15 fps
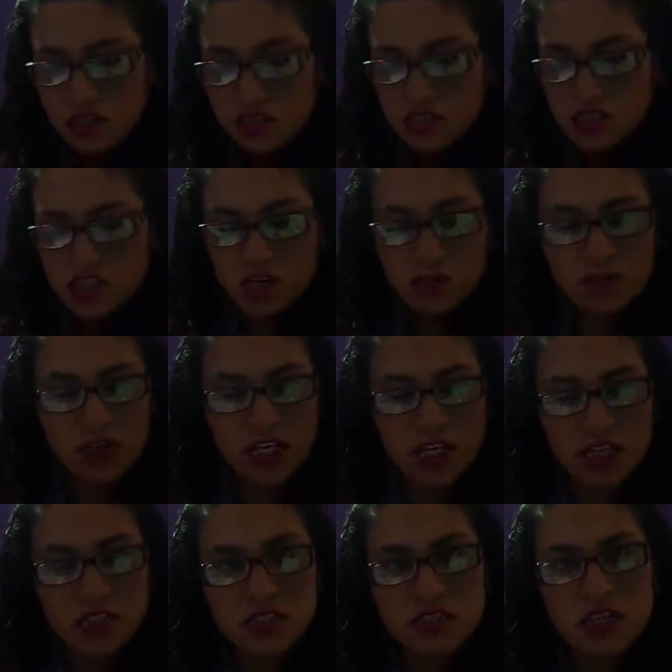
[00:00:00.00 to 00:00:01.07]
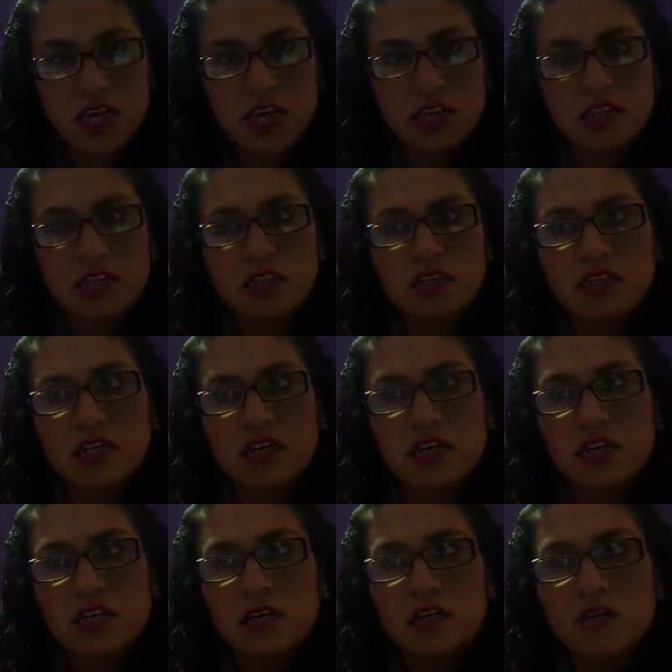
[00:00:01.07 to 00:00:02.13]
some things that
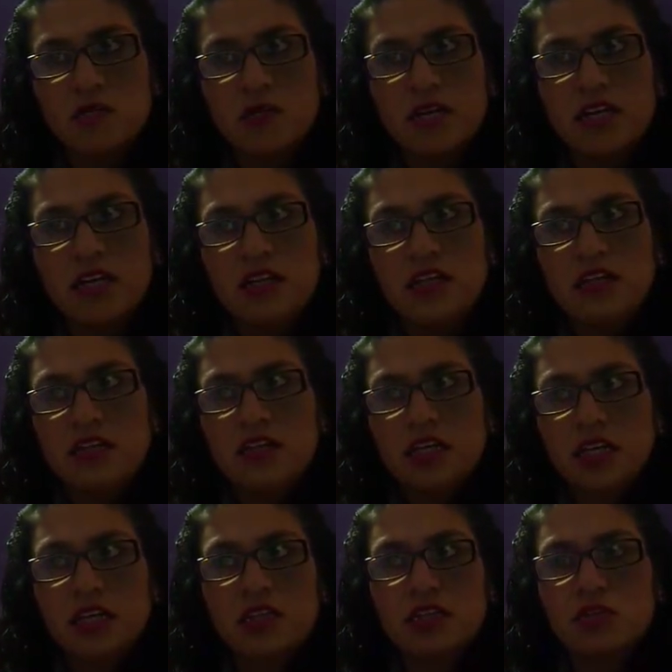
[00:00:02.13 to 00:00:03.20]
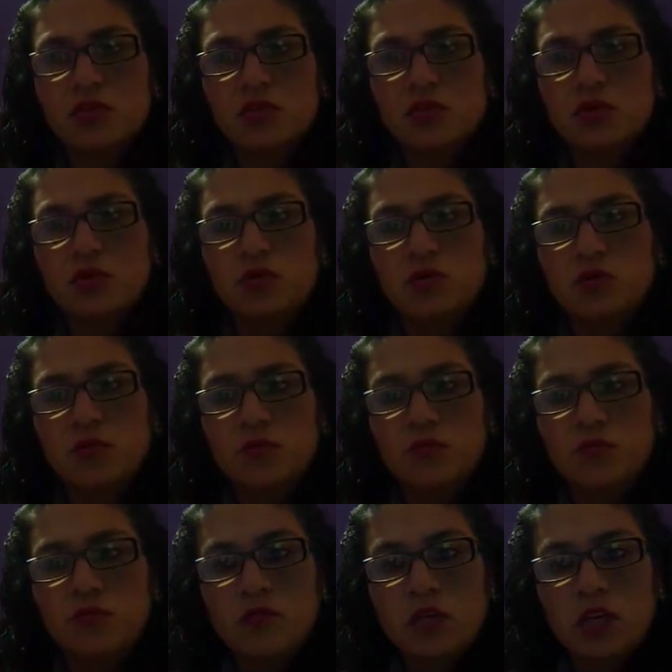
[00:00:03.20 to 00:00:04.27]
we'll need to
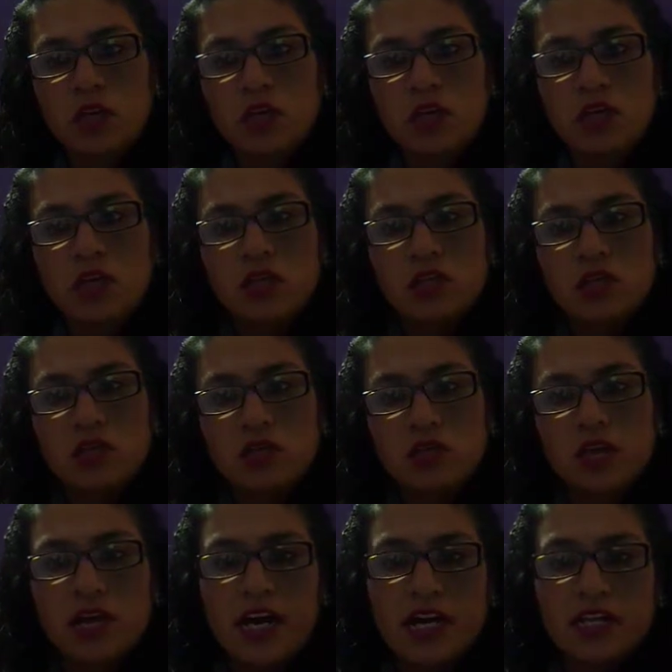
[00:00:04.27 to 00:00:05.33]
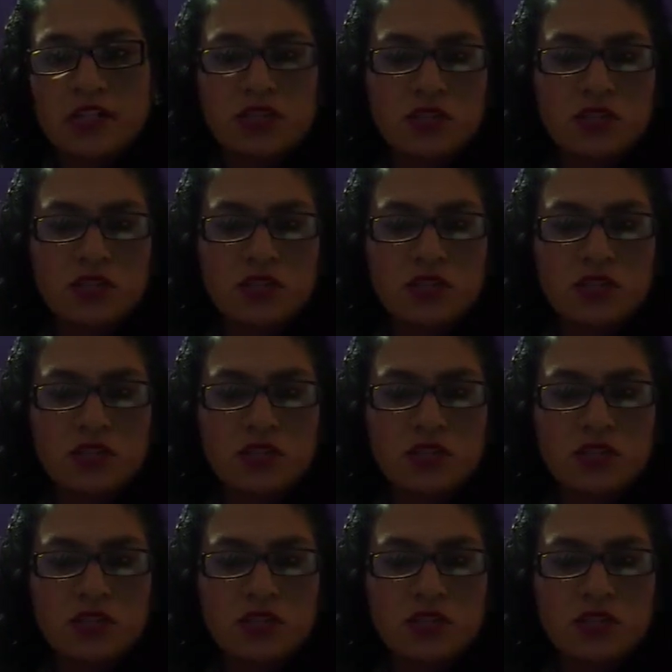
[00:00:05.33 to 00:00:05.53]
get